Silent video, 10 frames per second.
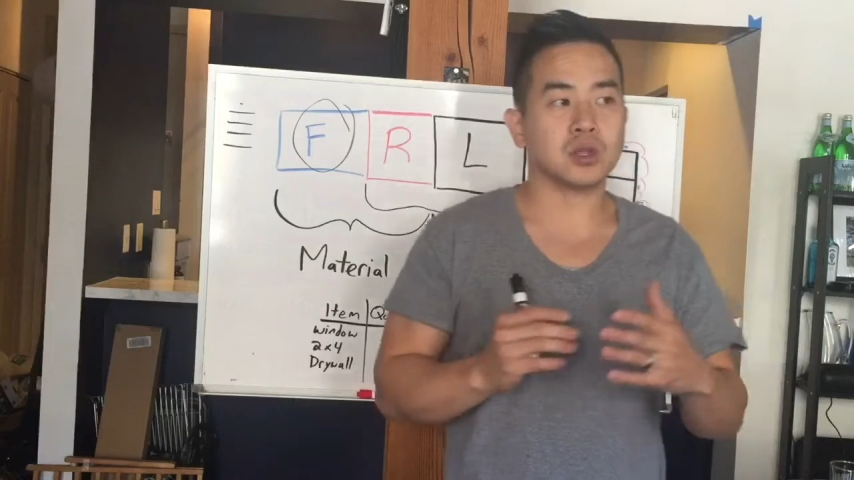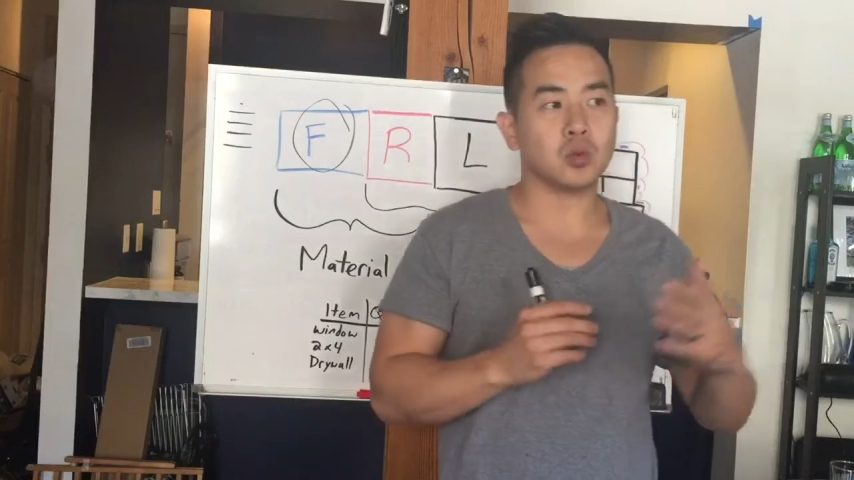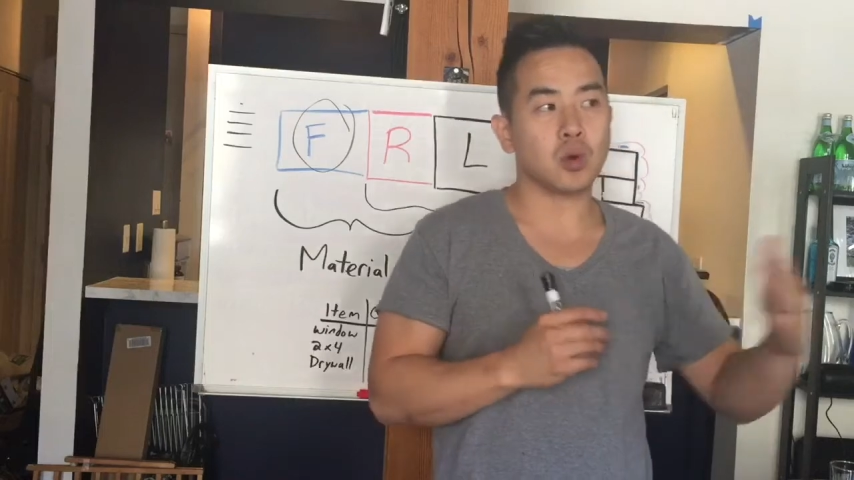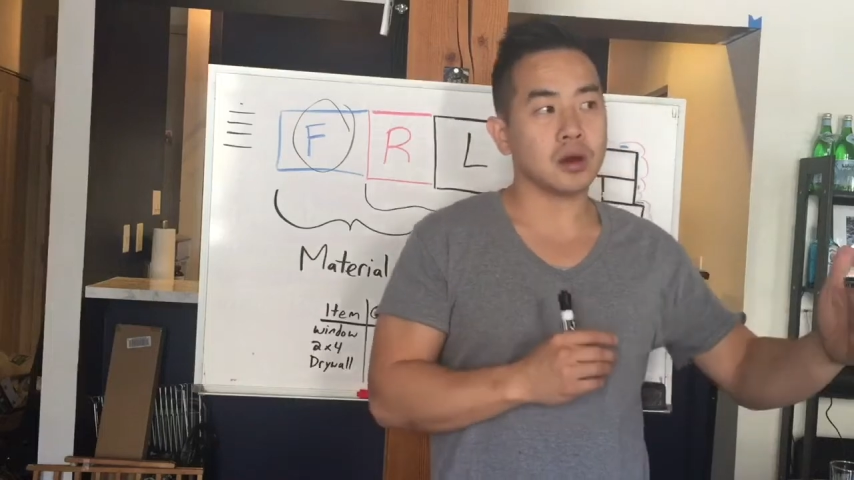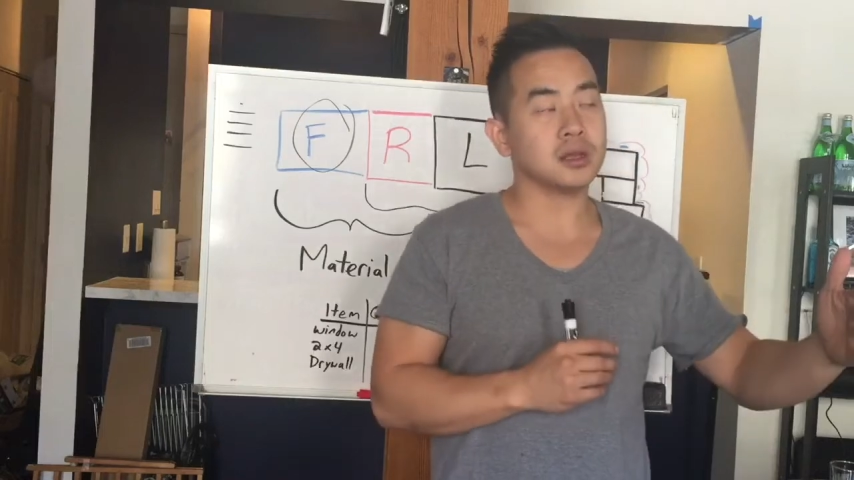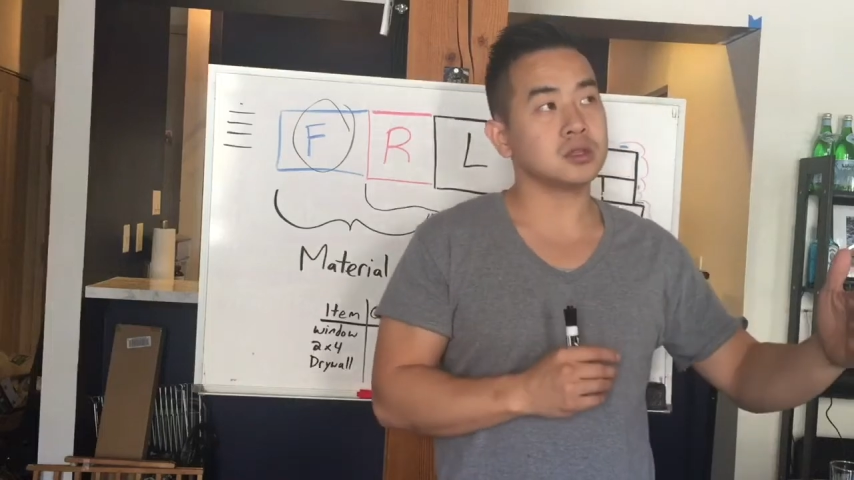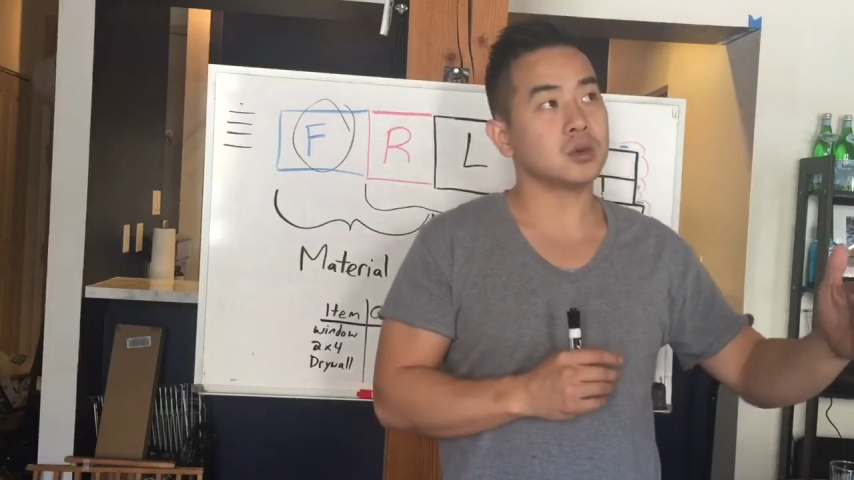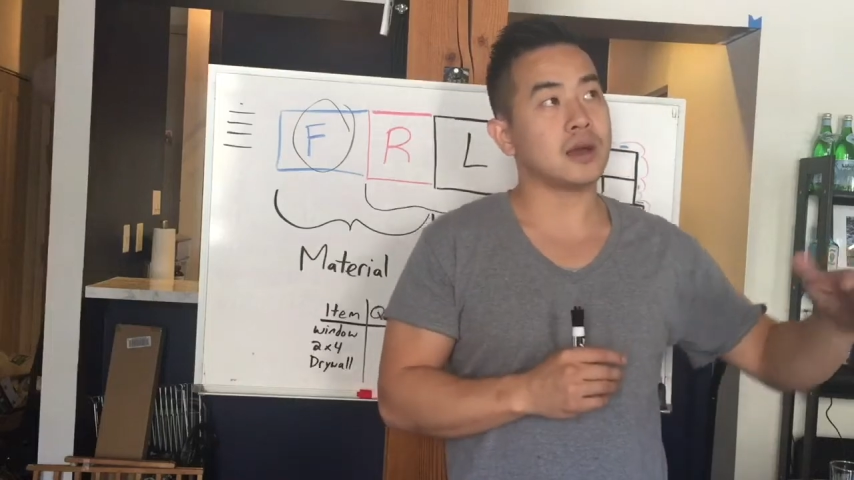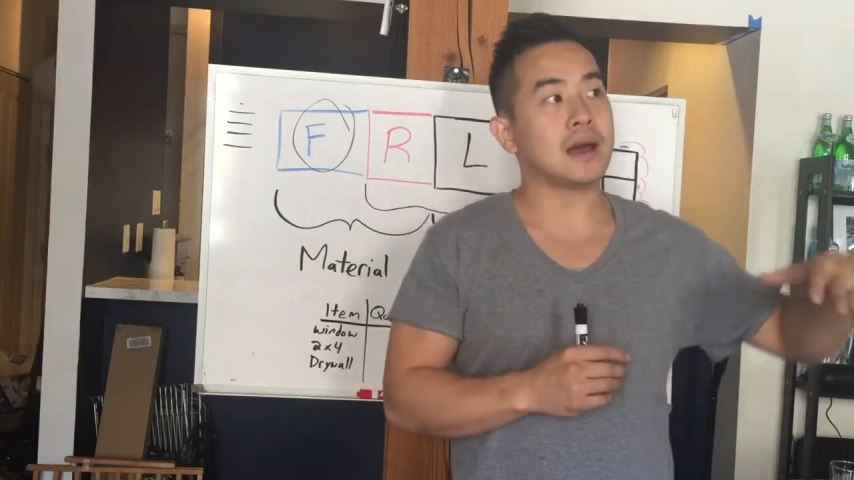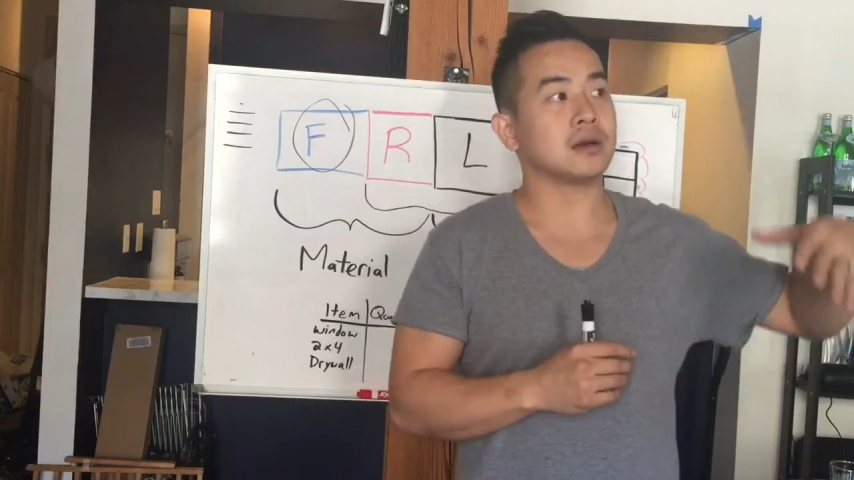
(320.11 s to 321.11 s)
when you walk
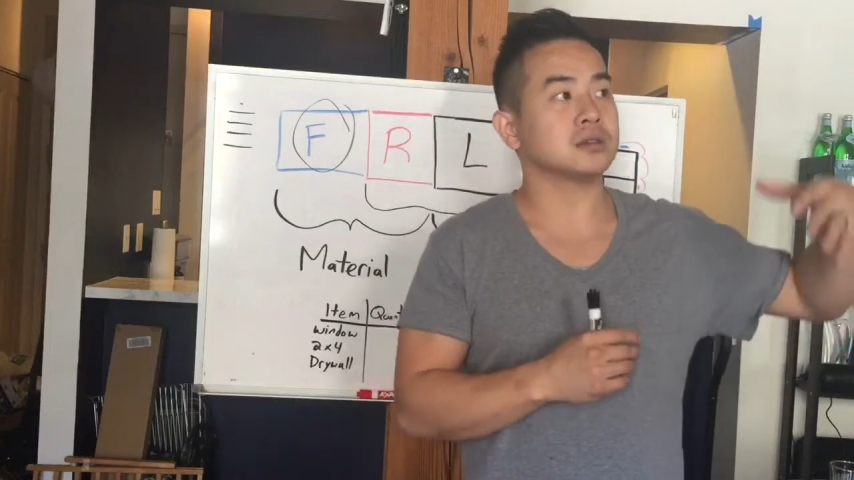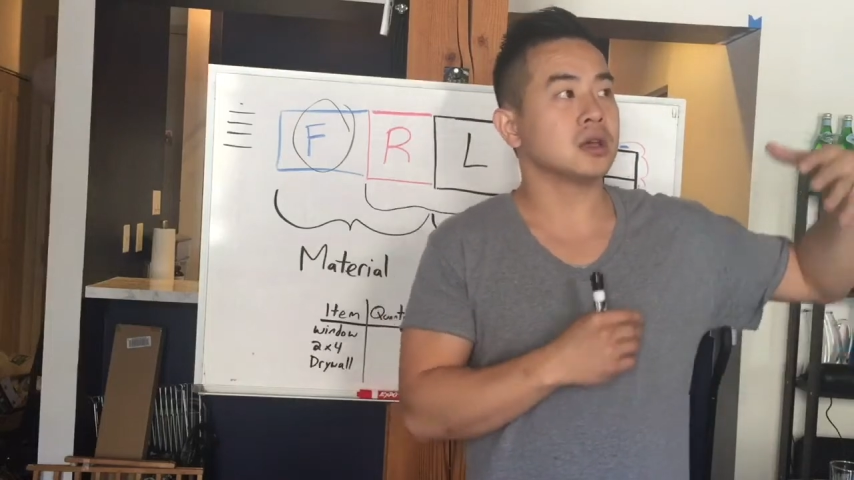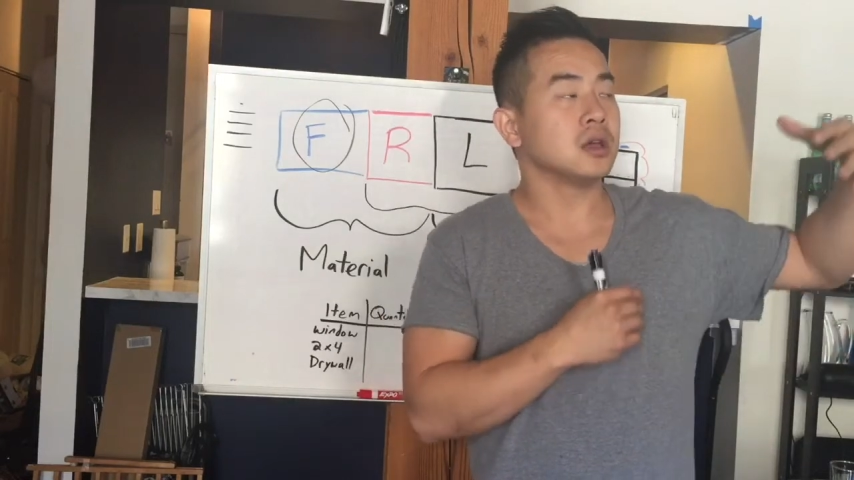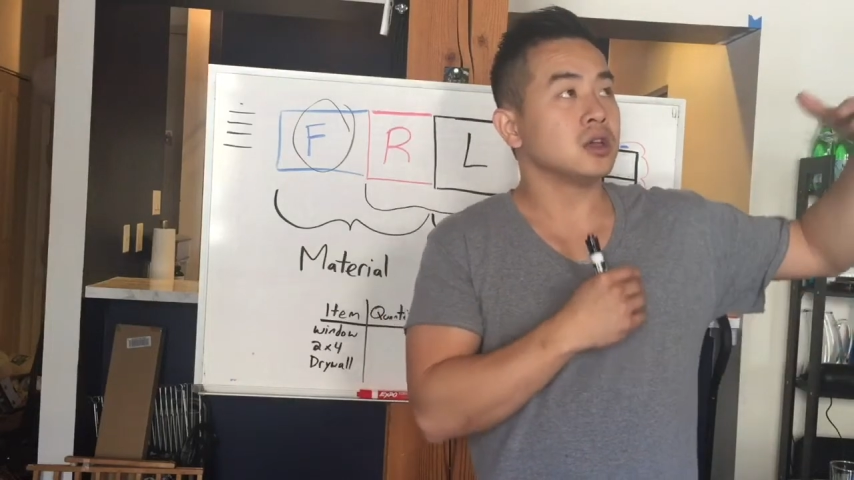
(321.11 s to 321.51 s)
into a house,